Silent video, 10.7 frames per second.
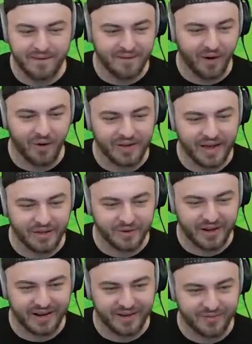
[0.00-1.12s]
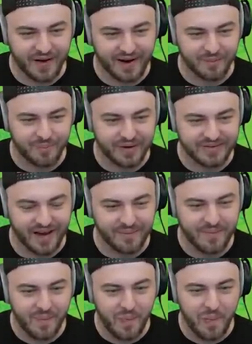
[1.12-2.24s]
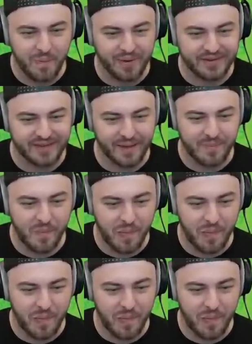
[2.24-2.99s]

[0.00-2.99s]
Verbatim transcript: Oh, We're yeah, you're going to get fired. Listen, Big time. Listen, don't tell my manager. Big time.